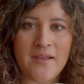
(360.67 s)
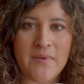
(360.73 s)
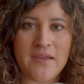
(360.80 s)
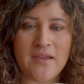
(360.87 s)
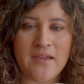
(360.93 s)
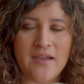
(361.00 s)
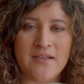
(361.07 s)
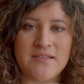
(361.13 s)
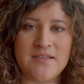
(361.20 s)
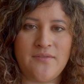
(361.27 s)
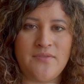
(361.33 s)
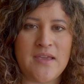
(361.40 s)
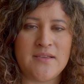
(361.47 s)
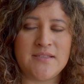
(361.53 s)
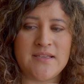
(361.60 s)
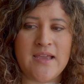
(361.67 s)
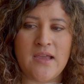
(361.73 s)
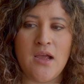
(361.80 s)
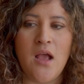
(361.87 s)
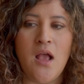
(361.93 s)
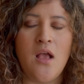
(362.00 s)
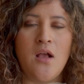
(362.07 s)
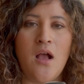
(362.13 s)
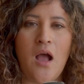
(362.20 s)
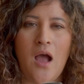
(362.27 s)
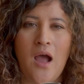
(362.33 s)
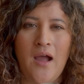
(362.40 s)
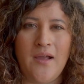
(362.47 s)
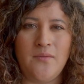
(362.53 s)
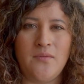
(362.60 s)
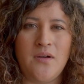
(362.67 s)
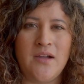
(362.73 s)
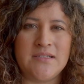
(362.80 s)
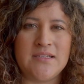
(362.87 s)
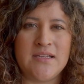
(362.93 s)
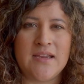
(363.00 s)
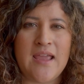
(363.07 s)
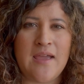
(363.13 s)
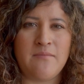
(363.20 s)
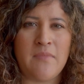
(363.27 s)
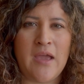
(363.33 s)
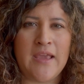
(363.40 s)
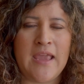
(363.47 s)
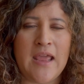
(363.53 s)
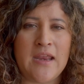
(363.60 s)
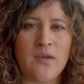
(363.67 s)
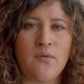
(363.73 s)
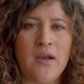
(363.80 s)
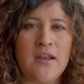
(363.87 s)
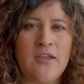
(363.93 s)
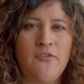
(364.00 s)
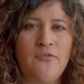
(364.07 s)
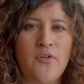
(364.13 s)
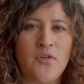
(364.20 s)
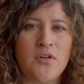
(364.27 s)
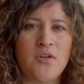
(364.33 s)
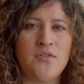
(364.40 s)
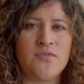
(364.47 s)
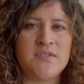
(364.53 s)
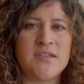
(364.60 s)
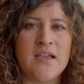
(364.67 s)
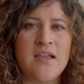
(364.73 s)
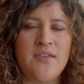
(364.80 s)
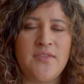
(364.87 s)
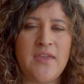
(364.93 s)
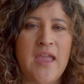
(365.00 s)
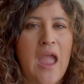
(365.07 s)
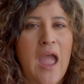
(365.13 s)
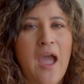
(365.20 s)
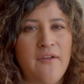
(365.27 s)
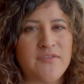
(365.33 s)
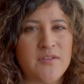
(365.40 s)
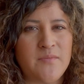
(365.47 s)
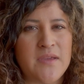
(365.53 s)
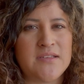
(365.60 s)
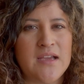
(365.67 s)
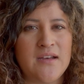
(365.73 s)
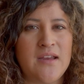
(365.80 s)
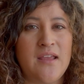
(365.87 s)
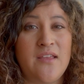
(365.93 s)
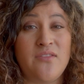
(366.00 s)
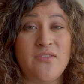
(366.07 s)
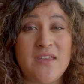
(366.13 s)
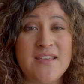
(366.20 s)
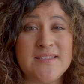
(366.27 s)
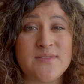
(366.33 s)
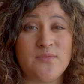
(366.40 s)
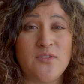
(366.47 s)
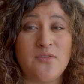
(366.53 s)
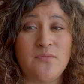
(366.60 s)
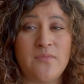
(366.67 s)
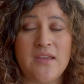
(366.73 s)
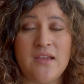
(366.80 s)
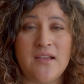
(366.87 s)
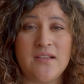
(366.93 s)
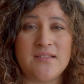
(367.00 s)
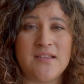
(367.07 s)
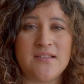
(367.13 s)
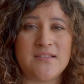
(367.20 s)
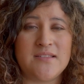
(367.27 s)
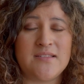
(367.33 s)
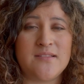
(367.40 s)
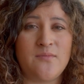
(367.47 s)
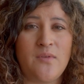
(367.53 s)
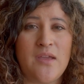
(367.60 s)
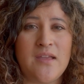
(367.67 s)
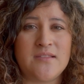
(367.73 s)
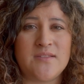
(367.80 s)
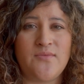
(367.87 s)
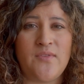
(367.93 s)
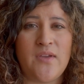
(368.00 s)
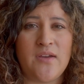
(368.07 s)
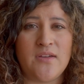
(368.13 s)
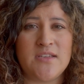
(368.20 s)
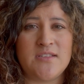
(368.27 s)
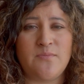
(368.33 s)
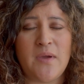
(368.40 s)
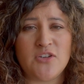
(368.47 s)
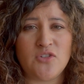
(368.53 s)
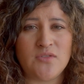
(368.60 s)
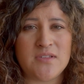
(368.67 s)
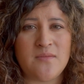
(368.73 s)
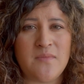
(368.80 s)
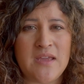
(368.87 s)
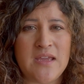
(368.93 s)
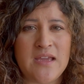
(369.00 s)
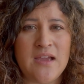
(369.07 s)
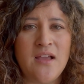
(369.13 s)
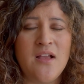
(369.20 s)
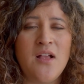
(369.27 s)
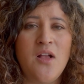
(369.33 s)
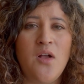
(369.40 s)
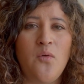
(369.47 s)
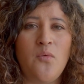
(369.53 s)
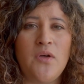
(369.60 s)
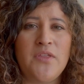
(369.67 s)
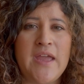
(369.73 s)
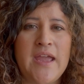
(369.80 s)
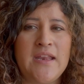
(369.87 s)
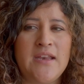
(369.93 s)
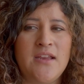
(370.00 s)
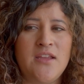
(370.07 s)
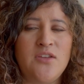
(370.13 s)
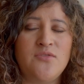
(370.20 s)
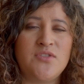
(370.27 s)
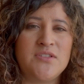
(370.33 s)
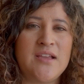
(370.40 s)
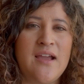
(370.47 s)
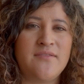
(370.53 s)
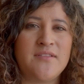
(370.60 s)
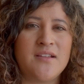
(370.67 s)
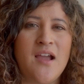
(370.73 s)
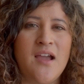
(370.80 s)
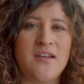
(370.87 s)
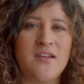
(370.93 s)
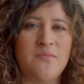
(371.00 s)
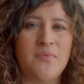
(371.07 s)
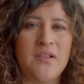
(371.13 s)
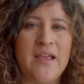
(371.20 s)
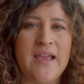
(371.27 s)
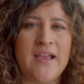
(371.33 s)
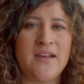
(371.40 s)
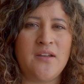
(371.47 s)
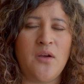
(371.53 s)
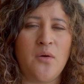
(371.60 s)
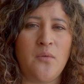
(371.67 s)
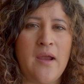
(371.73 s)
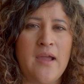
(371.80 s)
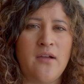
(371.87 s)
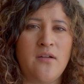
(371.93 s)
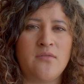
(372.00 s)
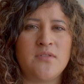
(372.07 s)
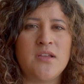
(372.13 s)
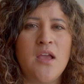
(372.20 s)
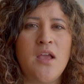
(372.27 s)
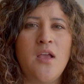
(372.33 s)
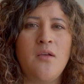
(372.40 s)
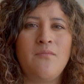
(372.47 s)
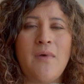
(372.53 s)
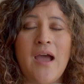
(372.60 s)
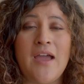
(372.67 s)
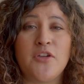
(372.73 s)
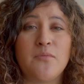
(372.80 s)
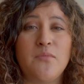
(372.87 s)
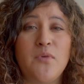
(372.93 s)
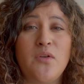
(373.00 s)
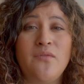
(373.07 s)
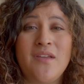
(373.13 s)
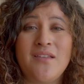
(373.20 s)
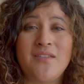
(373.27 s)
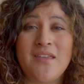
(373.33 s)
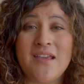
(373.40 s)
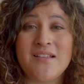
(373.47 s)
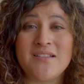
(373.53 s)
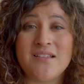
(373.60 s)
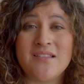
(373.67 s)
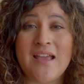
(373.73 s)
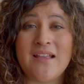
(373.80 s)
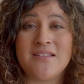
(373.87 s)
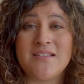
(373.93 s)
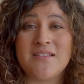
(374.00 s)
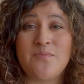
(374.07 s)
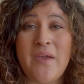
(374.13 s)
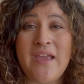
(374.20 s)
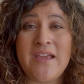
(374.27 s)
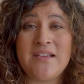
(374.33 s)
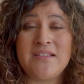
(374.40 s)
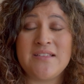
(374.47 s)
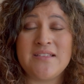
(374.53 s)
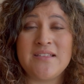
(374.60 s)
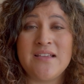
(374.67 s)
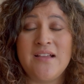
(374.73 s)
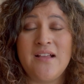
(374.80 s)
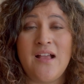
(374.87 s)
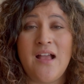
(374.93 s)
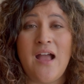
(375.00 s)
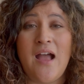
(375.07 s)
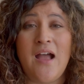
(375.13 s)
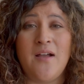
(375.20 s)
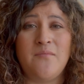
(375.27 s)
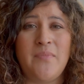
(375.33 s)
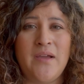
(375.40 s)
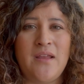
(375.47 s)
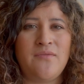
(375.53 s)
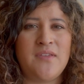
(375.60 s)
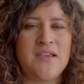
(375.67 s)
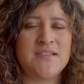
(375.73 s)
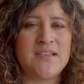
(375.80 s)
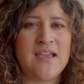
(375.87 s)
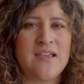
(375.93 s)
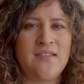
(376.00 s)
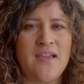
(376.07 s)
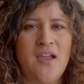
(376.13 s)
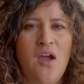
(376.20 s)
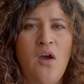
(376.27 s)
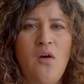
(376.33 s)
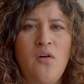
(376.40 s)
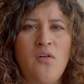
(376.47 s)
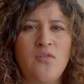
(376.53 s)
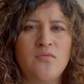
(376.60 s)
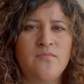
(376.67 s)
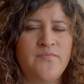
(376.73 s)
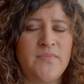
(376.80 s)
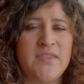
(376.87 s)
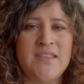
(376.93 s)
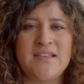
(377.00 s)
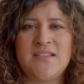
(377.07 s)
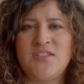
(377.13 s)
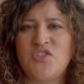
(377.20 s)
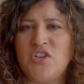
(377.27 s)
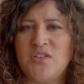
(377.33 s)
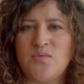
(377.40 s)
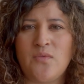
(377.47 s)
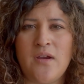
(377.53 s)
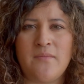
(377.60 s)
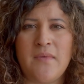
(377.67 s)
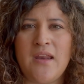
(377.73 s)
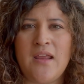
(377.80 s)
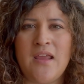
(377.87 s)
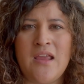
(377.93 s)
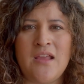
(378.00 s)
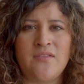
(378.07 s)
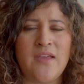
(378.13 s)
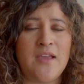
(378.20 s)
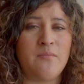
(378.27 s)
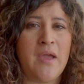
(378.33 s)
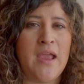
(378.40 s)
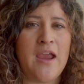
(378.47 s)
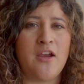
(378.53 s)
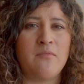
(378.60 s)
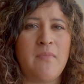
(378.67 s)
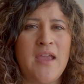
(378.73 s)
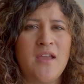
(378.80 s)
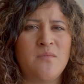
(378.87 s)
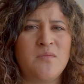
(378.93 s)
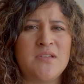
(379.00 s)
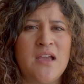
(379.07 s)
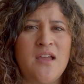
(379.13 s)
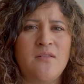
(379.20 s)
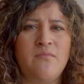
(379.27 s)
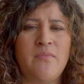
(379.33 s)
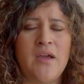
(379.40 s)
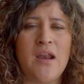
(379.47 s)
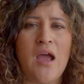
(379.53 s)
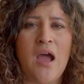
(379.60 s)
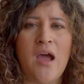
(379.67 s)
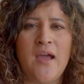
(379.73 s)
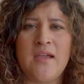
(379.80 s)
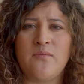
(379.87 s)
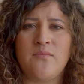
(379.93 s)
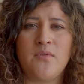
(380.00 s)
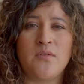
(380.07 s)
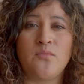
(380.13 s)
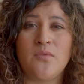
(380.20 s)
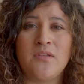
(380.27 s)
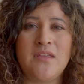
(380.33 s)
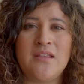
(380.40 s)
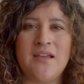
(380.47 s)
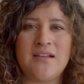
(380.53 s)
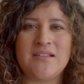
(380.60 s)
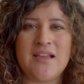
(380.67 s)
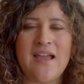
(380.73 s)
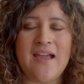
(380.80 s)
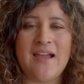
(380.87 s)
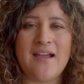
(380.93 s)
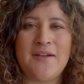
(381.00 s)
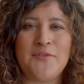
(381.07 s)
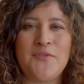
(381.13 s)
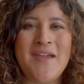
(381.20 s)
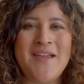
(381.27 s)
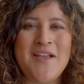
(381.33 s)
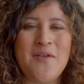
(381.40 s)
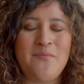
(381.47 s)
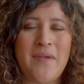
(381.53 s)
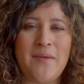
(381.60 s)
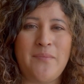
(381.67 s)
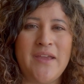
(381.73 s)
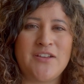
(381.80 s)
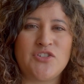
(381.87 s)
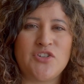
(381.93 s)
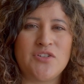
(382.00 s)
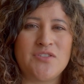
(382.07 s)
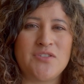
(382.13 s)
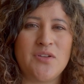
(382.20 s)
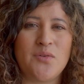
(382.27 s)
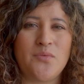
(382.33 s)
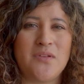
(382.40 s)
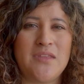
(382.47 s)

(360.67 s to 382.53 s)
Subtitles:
because if they say, I want to get my getting ready photos, they have to be done in this room because it's very special to me, well then you just have to kind of plan around either moving things in that space. But if they say like, oh, this is just where I'm getting like my hair and makeup done, but I would really like to have my pictures look really